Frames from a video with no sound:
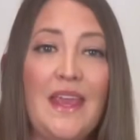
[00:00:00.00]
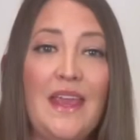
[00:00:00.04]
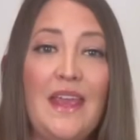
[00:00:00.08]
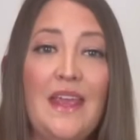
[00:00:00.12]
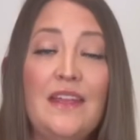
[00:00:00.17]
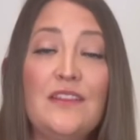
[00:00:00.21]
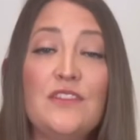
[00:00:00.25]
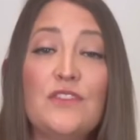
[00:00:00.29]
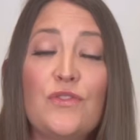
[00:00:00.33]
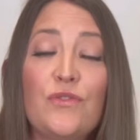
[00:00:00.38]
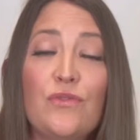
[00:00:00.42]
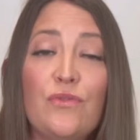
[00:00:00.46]

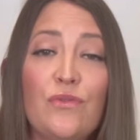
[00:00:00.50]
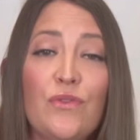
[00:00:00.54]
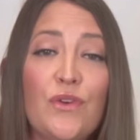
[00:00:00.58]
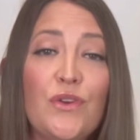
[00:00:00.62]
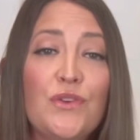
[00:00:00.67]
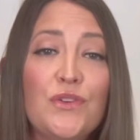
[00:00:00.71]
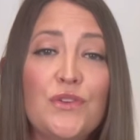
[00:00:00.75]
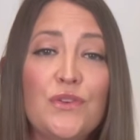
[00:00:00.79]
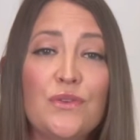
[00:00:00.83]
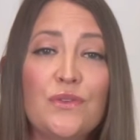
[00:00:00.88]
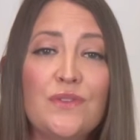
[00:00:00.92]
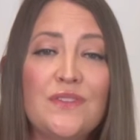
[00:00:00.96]
It's
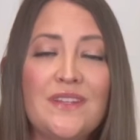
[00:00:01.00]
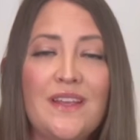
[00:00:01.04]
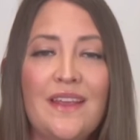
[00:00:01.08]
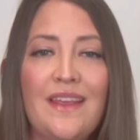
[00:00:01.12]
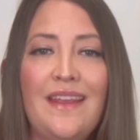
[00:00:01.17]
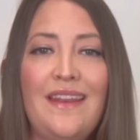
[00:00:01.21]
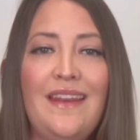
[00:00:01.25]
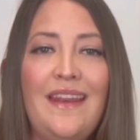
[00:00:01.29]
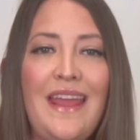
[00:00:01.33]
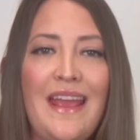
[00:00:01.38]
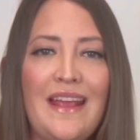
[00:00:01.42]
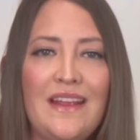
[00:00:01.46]
crucial to
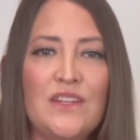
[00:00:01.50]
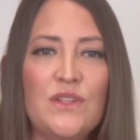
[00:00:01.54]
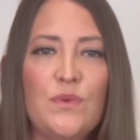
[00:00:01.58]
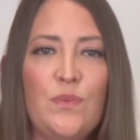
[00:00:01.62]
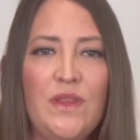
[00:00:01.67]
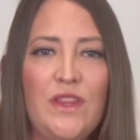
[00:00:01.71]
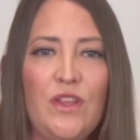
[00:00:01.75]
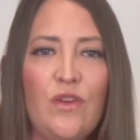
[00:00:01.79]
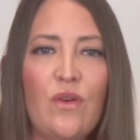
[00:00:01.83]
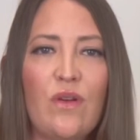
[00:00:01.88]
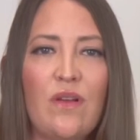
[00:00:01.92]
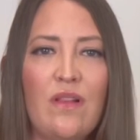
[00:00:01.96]
connect
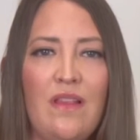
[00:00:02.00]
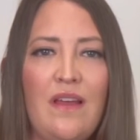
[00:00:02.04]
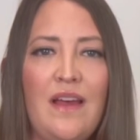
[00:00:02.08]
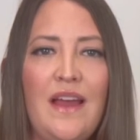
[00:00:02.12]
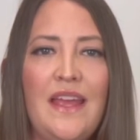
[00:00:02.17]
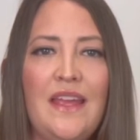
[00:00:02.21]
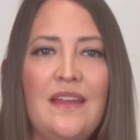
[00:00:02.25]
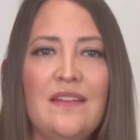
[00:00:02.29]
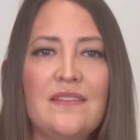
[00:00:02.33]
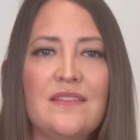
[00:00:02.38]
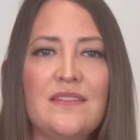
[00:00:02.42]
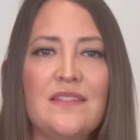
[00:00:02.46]
with your
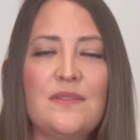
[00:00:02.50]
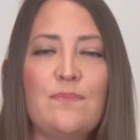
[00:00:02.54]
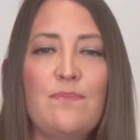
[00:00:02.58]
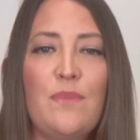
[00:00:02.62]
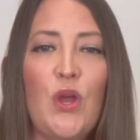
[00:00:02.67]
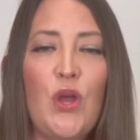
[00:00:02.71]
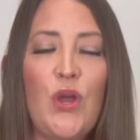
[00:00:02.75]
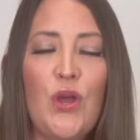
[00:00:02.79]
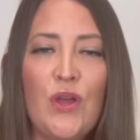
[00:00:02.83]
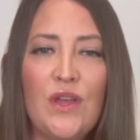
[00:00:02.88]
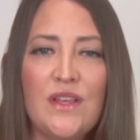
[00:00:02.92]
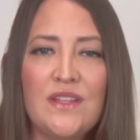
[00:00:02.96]
clients
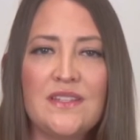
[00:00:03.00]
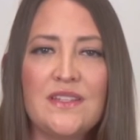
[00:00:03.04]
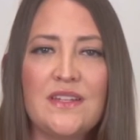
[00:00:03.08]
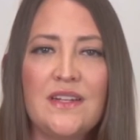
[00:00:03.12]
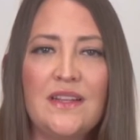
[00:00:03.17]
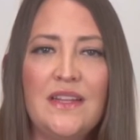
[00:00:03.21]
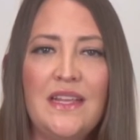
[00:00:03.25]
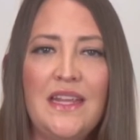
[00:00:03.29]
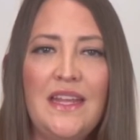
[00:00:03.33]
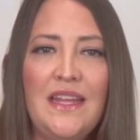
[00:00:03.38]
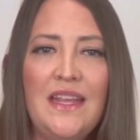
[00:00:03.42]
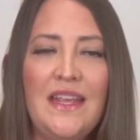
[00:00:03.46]

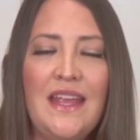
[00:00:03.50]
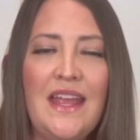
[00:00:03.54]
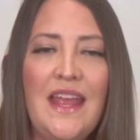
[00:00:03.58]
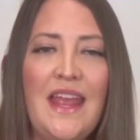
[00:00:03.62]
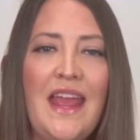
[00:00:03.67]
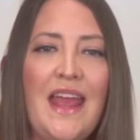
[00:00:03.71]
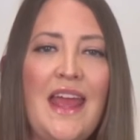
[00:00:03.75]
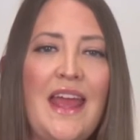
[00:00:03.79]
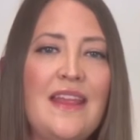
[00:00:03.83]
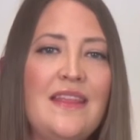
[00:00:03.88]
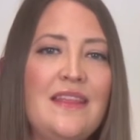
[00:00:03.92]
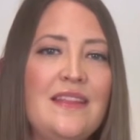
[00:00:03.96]
personally,
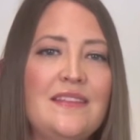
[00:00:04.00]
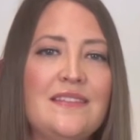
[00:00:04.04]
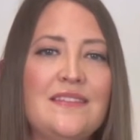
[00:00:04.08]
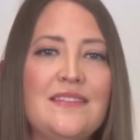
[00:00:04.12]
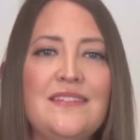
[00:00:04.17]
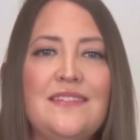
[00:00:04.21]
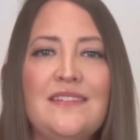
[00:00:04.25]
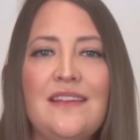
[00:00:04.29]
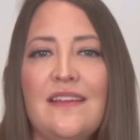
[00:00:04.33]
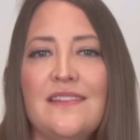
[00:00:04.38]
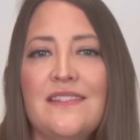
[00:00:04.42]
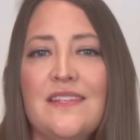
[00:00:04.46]
and this
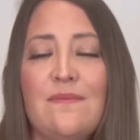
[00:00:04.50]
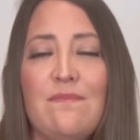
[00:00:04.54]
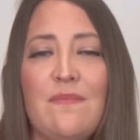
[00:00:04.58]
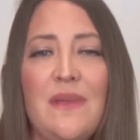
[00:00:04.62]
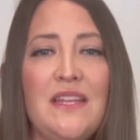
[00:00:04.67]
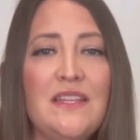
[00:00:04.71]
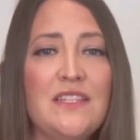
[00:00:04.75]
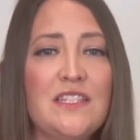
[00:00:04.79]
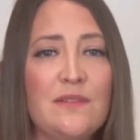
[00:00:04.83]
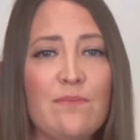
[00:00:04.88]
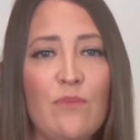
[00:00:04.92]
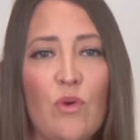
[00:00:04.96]
doesn't
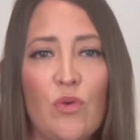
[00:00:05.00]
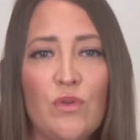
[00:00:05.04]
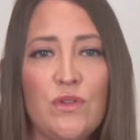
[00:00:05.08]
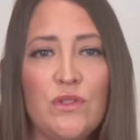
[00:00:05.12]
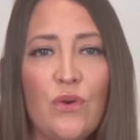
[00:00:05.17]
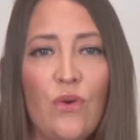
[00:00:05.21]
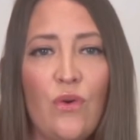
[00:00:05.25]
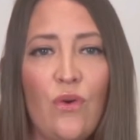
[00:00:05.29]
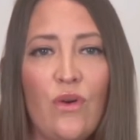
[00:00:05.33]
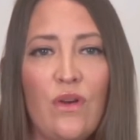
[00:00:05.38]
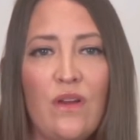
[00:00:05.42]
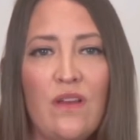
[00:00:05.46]
mean small
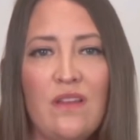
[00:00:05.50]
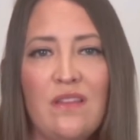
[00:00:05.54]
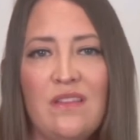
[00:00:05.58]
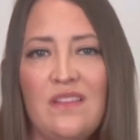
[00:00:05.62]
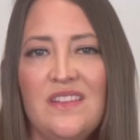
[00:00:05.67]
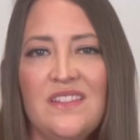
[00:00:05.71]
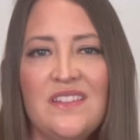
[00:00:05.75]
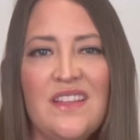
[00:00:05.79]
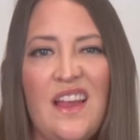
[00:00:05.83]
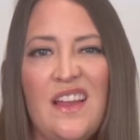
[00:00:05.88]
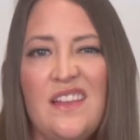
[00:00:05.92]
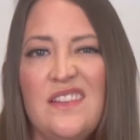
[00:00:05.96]
talk.
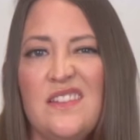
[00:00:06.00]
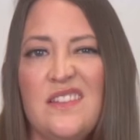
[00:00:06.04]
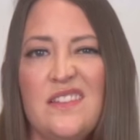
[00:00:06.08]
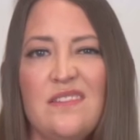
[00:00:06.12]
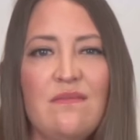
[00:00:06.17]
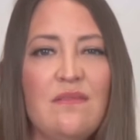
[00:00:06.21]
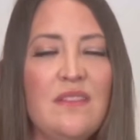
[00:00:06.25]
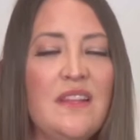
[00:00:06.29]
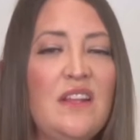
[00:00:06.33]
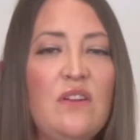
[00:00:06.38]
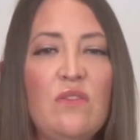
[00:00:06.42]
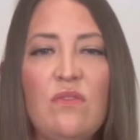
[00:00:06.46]
This adds
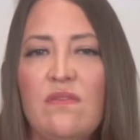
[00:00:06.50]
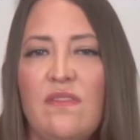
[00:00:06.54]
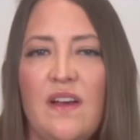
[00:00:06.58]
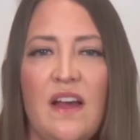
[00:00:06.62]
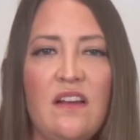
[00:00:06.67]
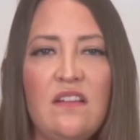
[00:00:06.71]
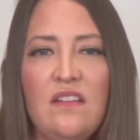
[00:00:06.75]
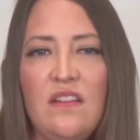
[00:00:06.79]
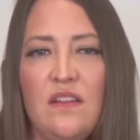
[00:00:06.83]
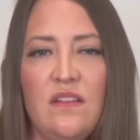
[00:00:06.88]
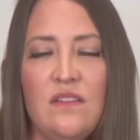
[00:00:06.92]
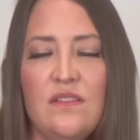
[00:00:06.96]
little
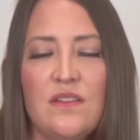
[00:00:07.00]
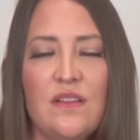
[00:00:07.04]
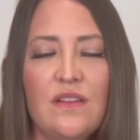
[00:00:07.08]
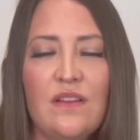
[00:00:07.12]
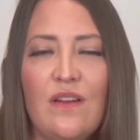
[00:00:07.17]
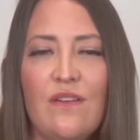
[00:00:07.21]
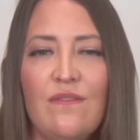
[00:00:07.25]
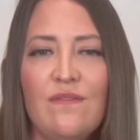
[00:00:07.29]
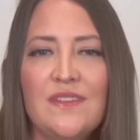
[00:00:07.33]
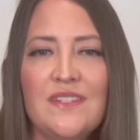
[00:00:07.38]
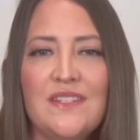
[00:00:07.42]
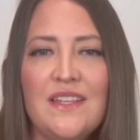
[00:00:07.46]
value to the
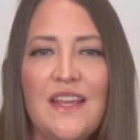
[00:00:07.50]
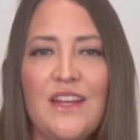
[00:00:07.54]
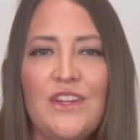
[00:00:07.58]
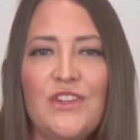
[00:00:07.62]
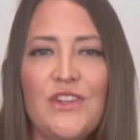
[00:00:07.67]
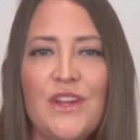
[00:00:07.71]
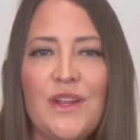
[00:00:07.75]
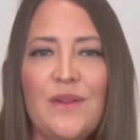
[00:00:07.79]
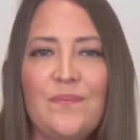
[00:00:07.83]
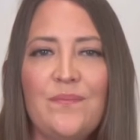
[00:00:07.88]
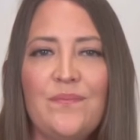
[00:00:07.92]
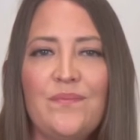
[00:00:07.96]

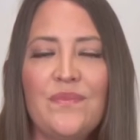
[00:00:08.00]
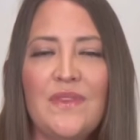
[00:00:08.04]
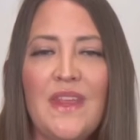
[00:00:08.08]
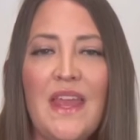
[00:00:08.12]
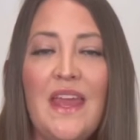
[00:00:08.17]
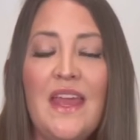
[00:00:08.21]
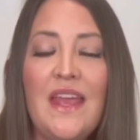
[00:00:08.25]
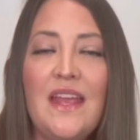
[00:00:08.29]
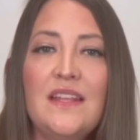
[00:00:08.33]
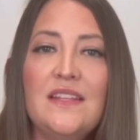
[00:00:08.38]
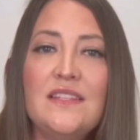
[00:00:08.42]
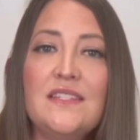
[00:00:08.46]
conversation.
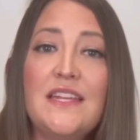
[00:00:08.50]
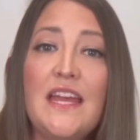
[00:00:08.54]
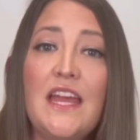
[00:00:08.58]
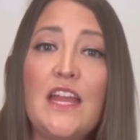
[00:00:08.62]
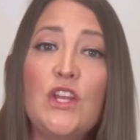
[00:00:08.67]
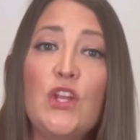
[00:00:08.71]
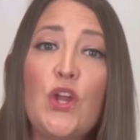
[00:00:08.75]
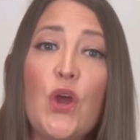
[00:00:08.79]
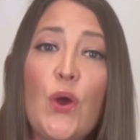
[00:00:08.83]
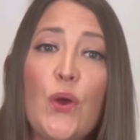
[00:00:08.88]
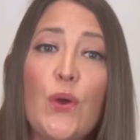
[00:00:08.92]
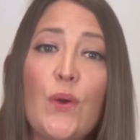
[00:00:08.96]

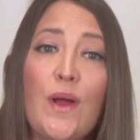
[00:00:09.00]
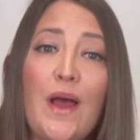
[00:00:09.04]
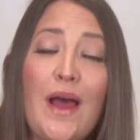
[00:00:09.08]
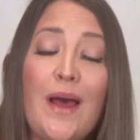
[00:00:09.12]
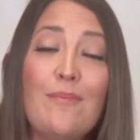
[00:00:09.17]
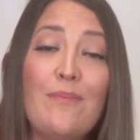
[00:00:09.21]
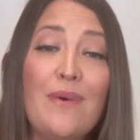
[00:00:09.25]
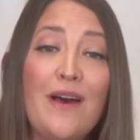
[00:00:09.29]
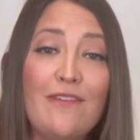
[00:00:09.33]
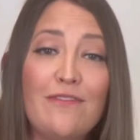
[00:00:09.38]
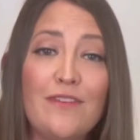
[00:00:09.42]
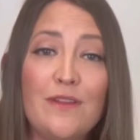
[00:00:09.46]
Instead, go
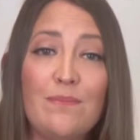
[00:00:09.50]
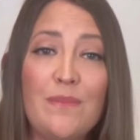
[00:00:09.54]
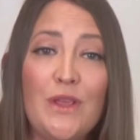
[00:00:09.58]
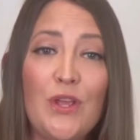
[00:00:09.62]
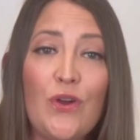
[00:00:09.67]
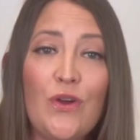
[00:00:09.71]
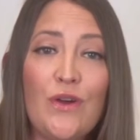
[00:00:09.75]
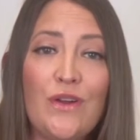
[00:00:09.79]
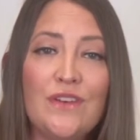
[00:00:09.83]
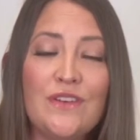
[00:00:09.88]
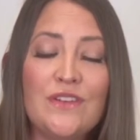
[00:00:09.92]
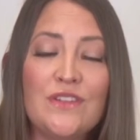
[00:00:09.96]
above and
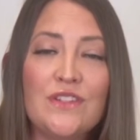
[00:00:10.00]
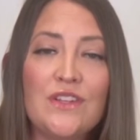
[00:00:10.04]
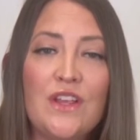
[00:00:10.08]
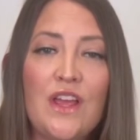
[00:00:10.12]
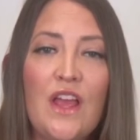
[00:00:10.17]
beyond.